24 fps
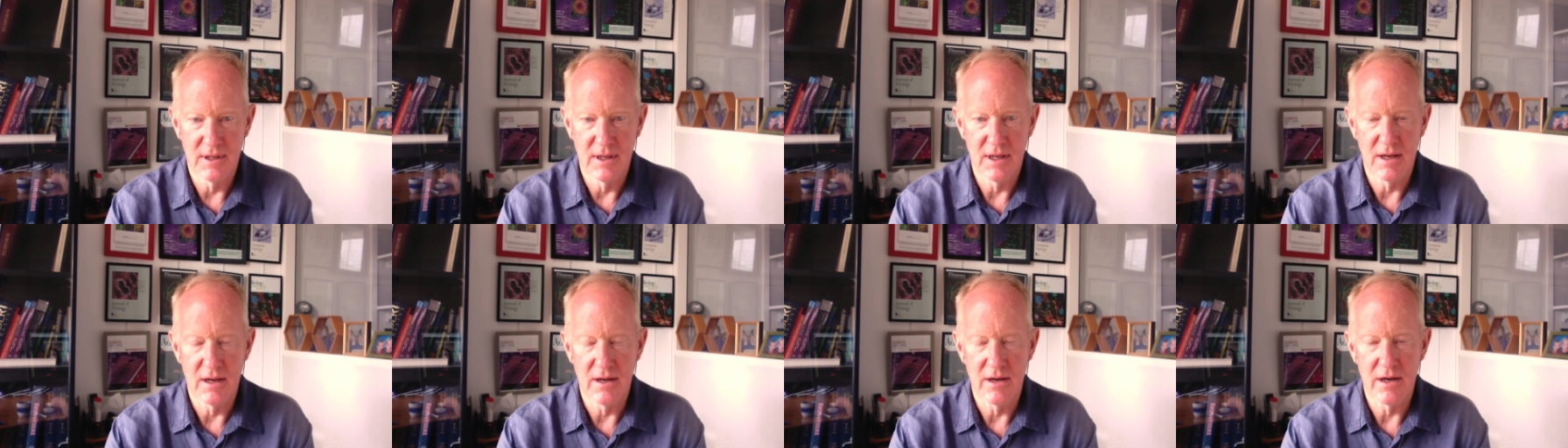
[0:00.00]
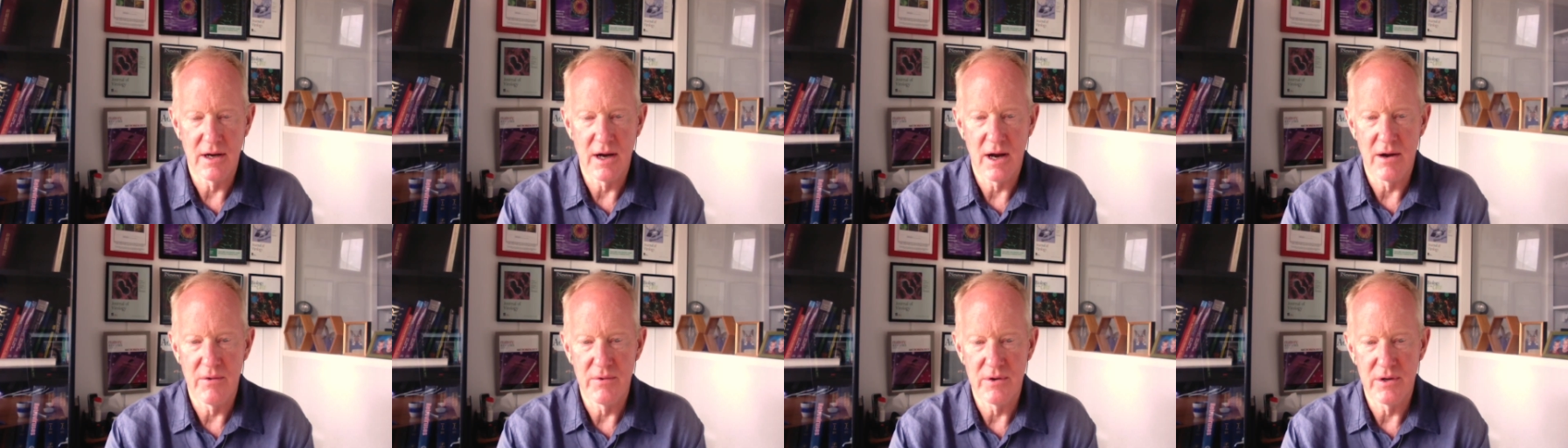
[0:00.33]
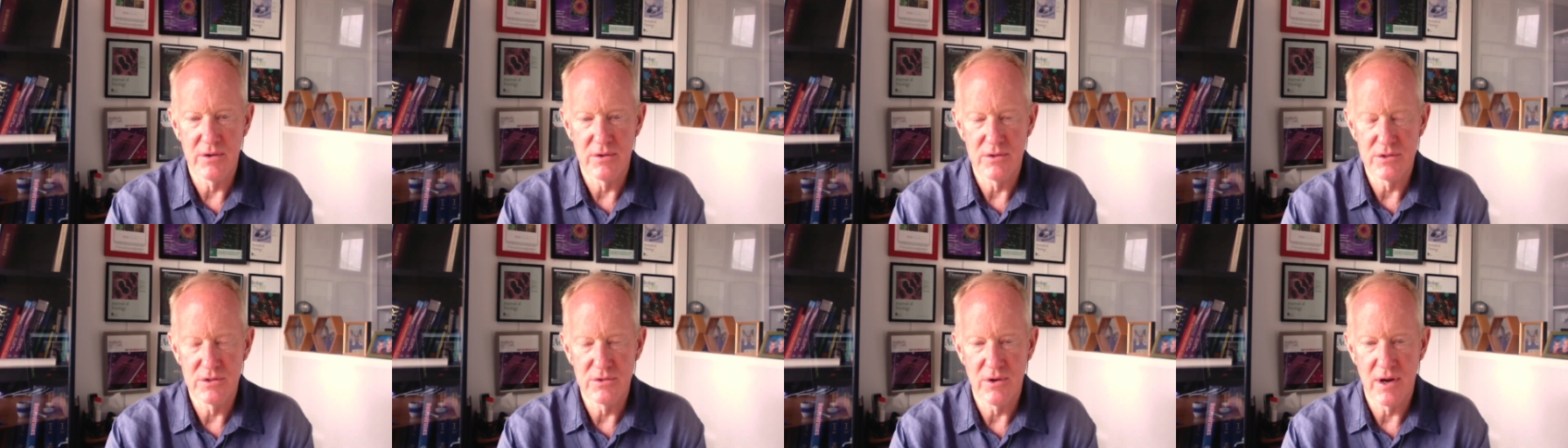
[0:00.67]
Yeah, I would
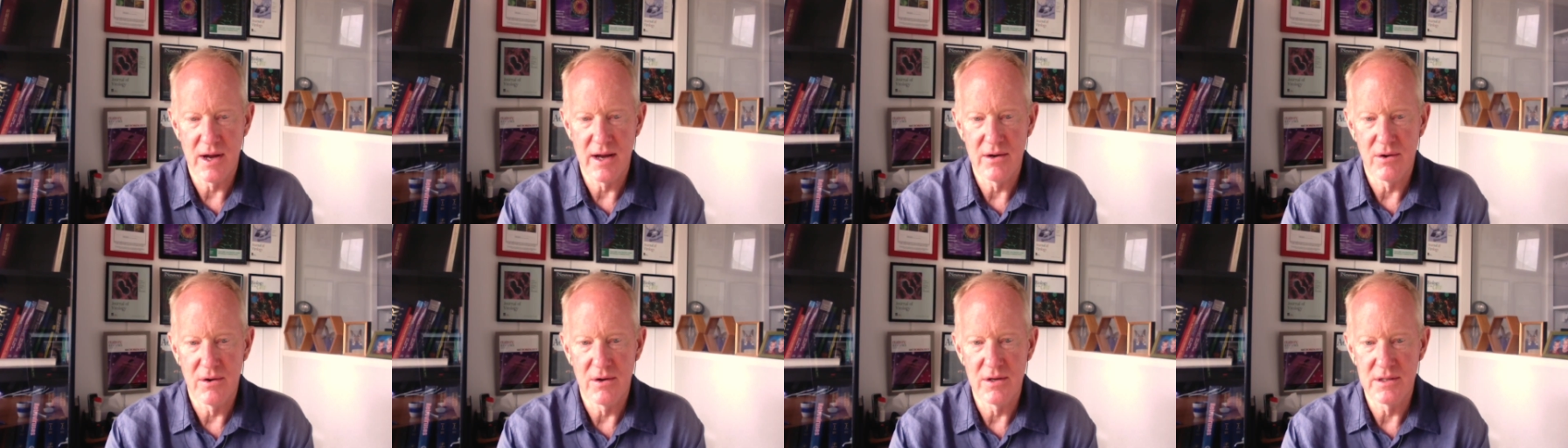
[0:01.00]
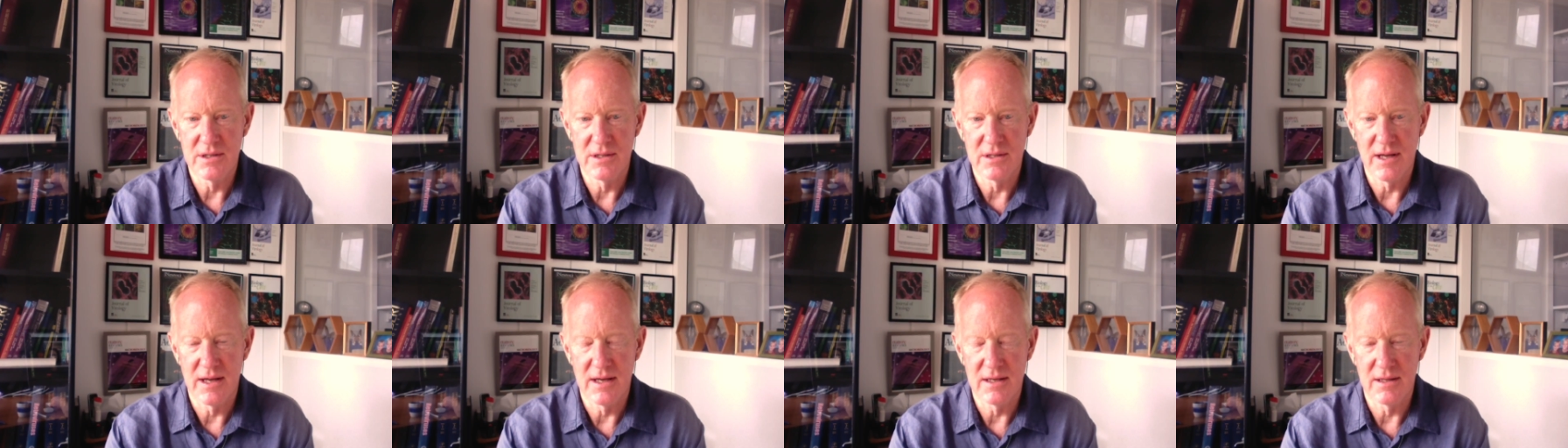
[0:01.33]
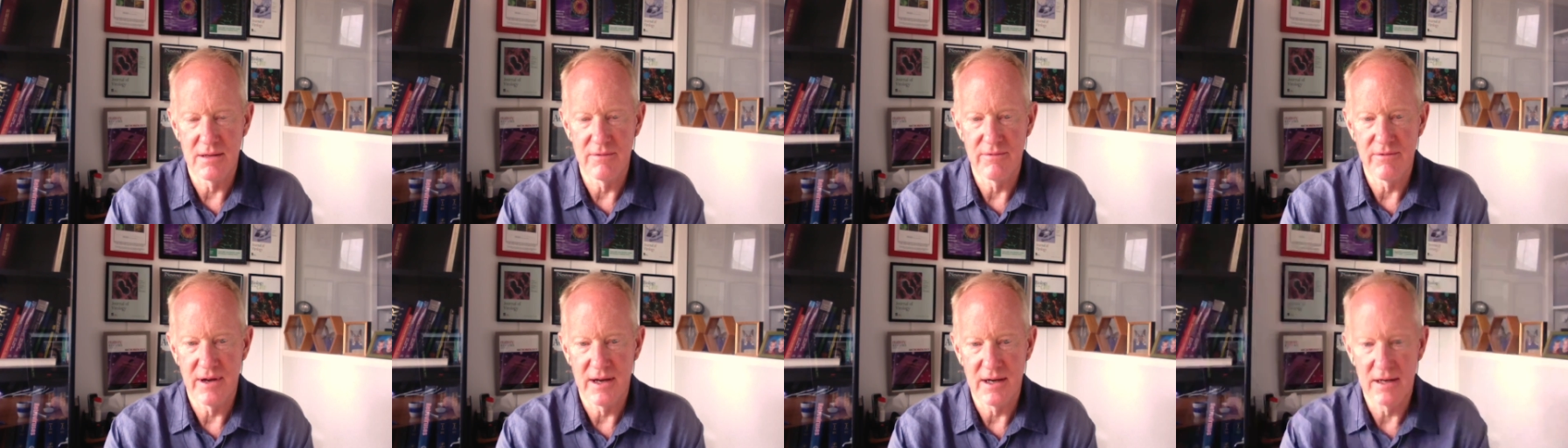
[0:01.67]
also add on to
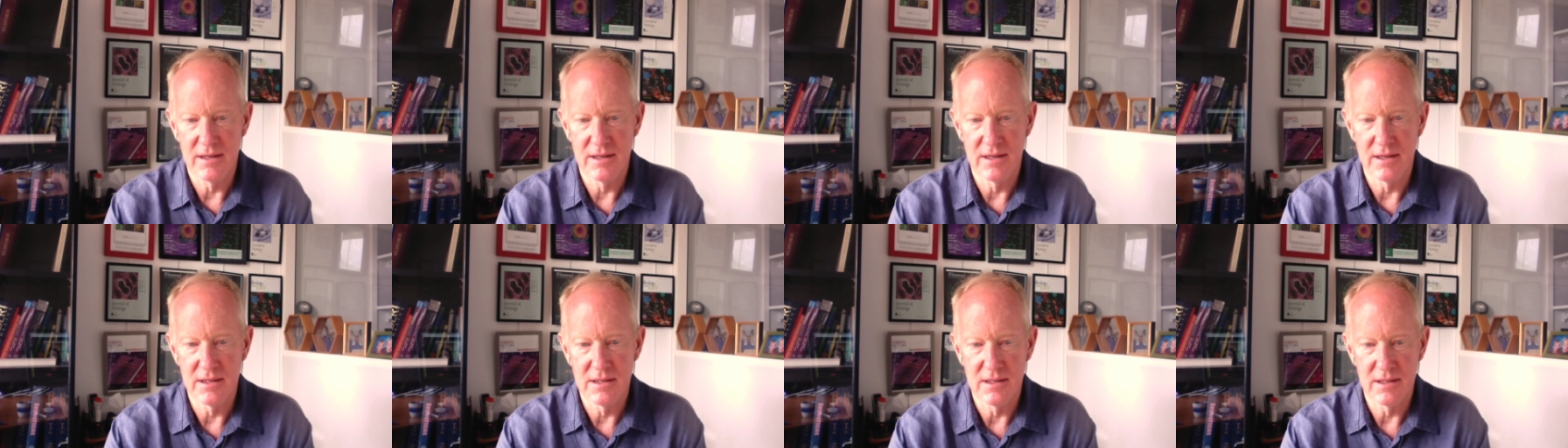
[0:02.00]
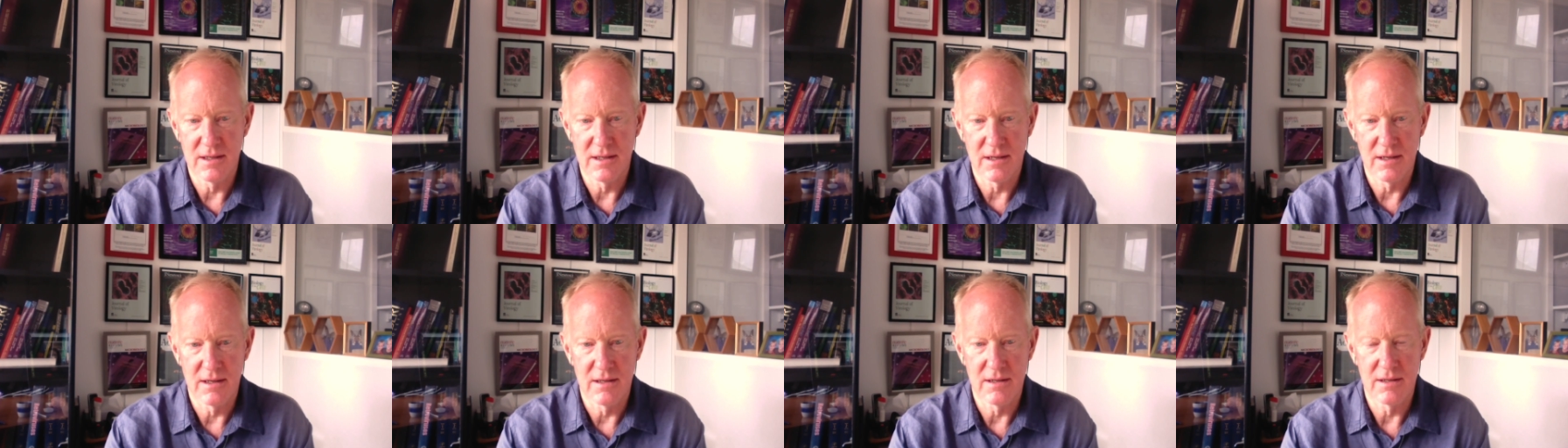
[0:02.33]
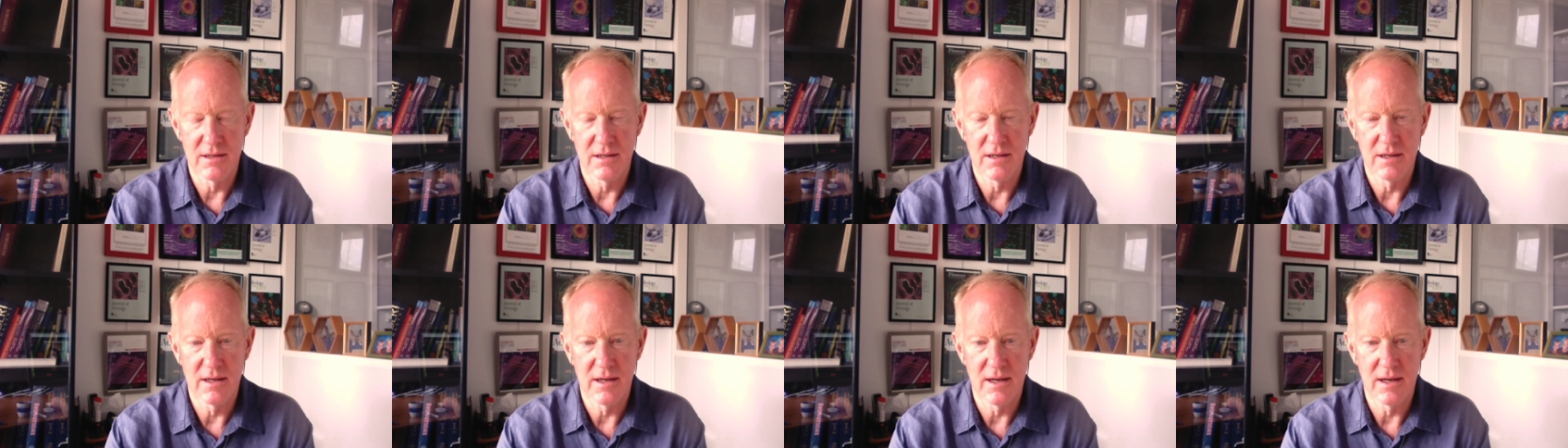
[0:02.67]
that the fact that, uh,